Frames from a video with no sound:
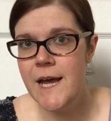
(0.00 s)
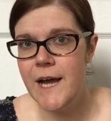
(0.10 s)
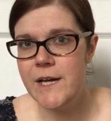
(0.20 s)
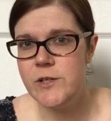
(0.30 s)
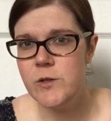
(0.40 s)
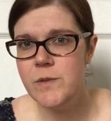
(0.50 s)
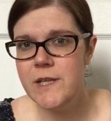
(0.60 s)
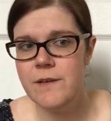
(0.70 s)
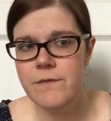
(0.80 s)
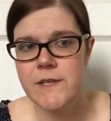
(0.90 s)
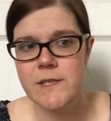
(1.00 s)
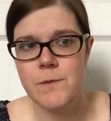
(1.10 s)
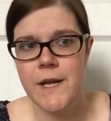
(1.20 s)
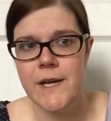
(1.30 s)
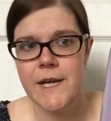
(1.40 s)
I do believe this
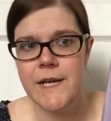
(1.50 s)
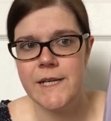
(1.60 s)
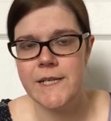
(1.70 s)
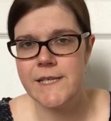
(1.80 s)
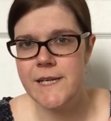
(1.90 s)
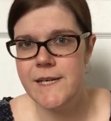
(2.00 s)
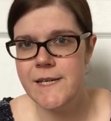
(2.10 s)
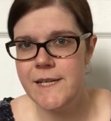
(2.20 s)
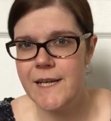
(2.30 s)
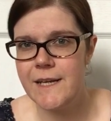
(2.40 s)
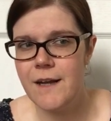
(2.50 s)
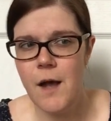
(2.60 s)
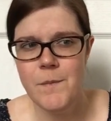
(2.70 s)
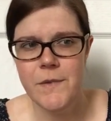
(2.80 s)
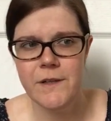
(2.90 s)
one is like,
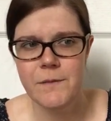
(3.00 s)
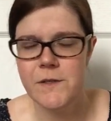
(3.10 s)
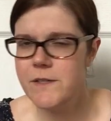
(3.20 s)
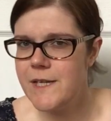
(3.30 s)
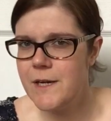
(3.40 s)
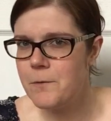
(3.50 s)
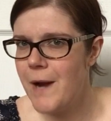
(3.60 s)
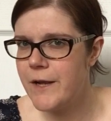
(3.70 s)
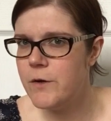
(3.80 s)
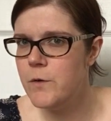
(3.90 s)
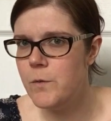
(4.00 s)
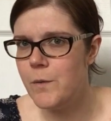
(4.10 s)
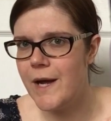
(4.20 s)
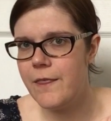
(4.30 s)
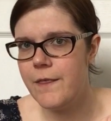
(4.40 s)
almost looks like a
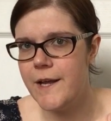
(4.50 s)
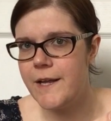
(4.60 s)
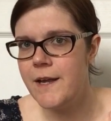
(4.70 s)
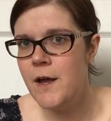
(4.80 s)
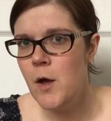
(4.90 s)
raccoon, I think.